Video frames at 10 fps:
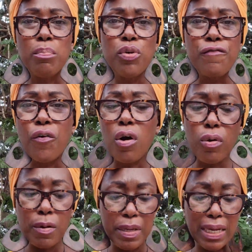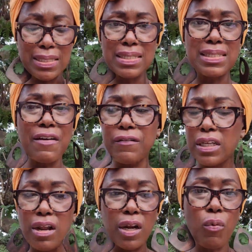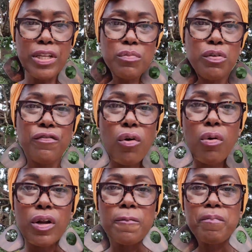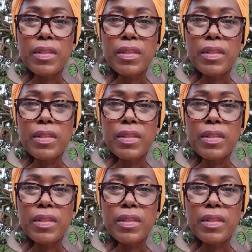move forward, because it's definitely not a way to move forward